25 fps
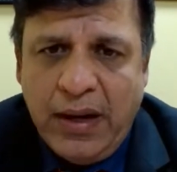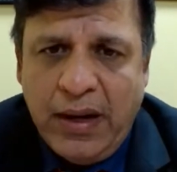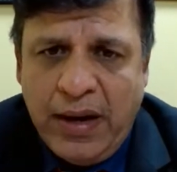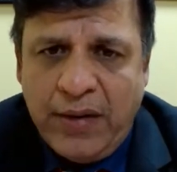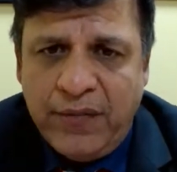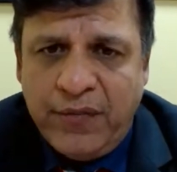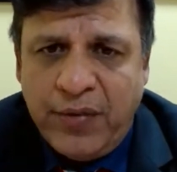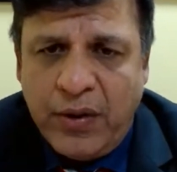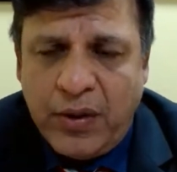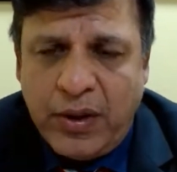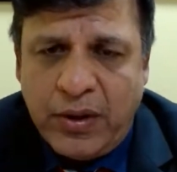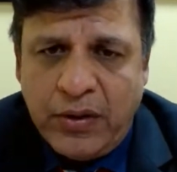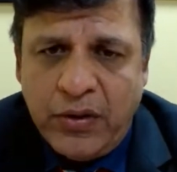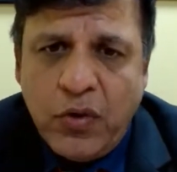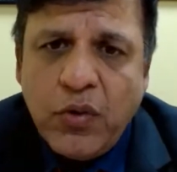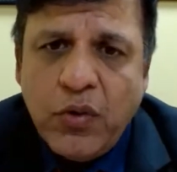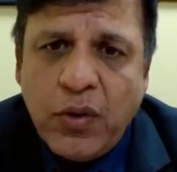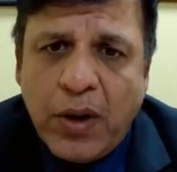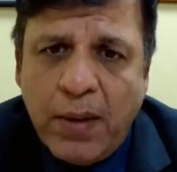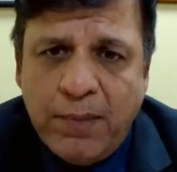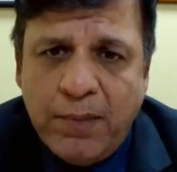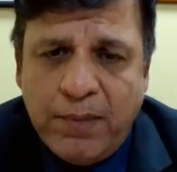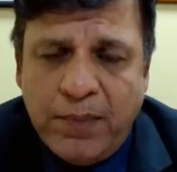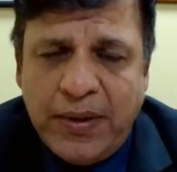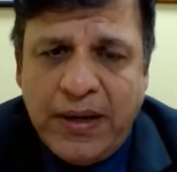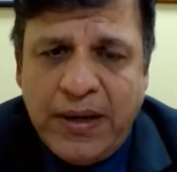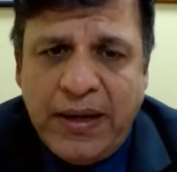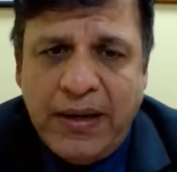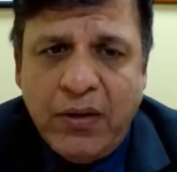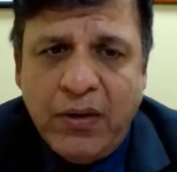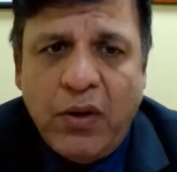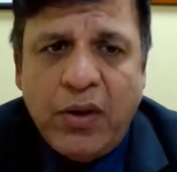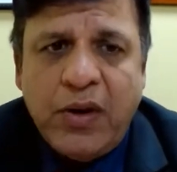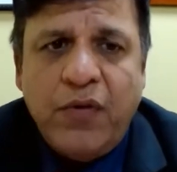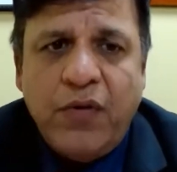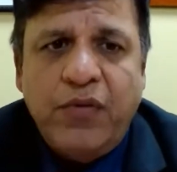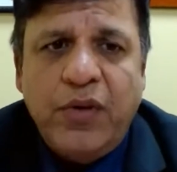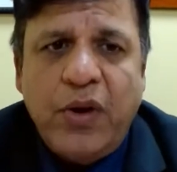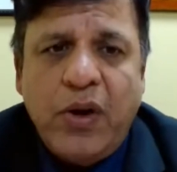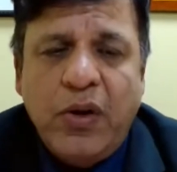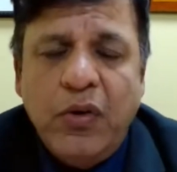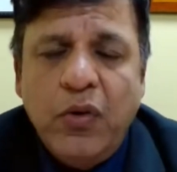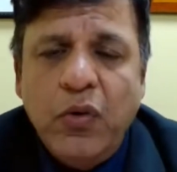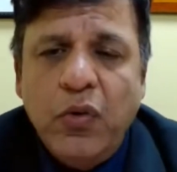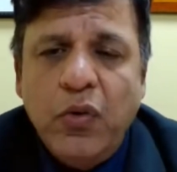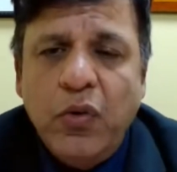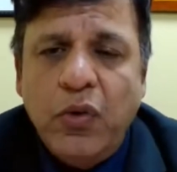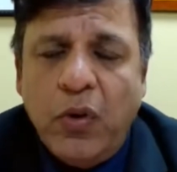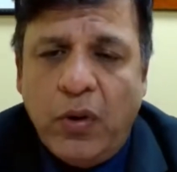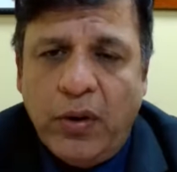If you're a new company or if you're a
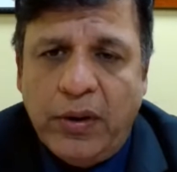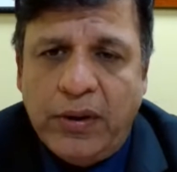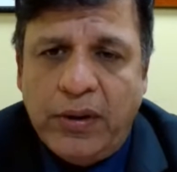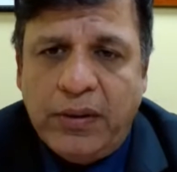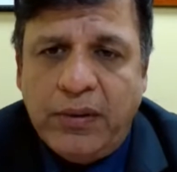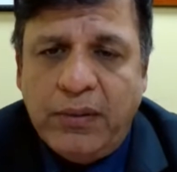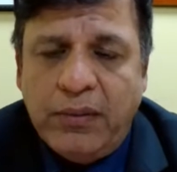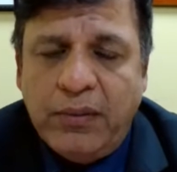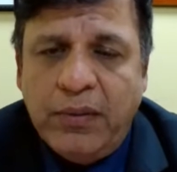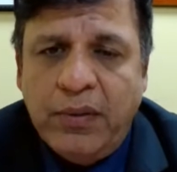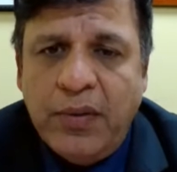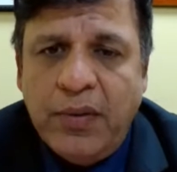new lawyer,